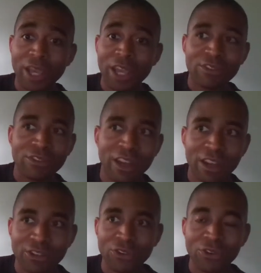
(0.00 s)
and your
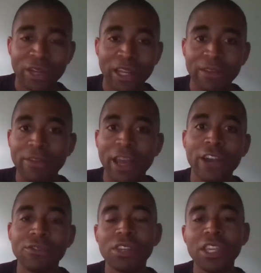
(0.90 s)
stocks are going down in
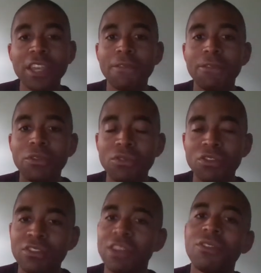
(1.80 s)
value, if you
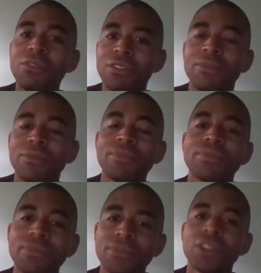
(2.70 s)
sell them,
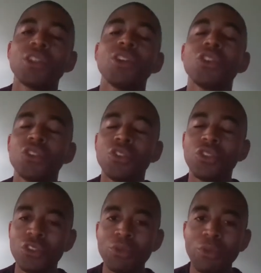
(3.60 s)

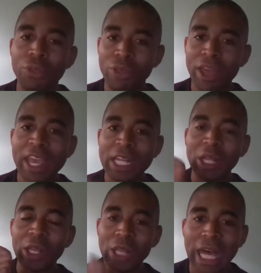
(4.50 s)
you
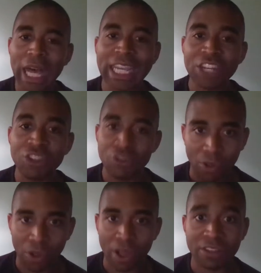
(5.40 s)
then lock in your
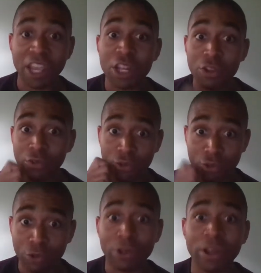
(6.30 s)
loss and you
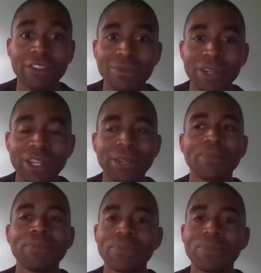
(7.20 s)
truly lost money.